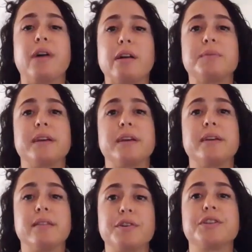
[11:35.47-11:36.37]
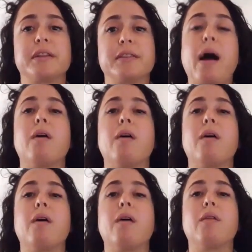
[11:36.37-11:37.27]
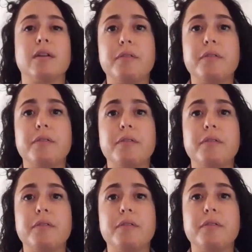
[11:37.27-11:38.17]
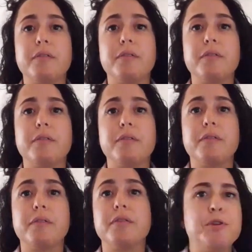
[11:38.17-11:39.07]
developed in leveraging the power of advanced technology.